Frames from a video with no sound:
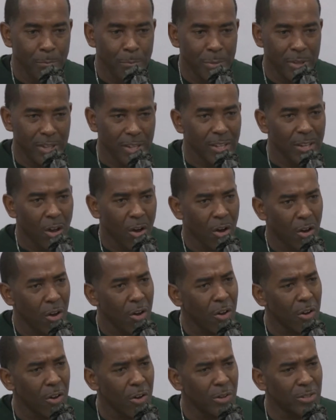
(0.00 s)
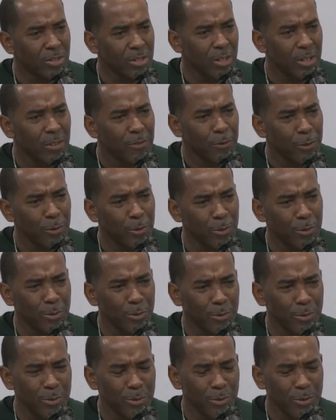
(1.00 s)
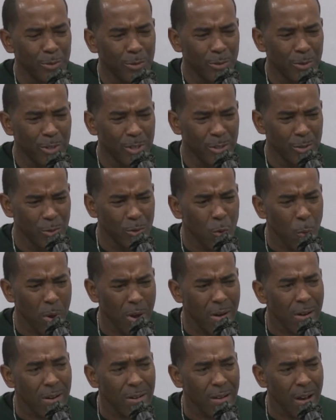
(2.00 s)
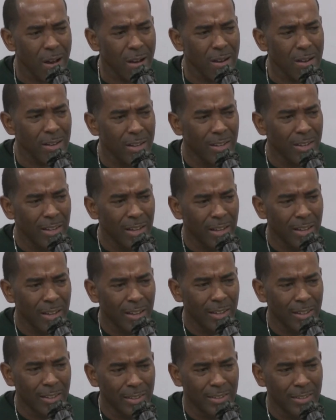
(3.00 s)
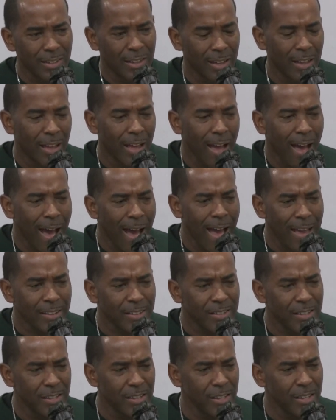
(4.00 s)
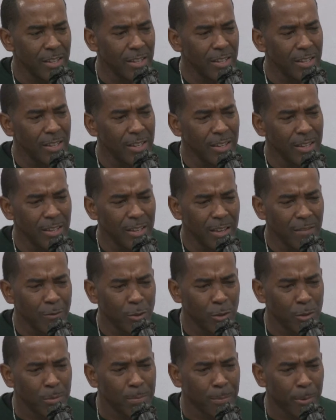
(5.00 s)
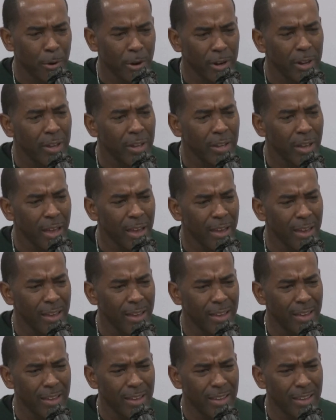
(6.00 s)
Because of who you are, I give you praise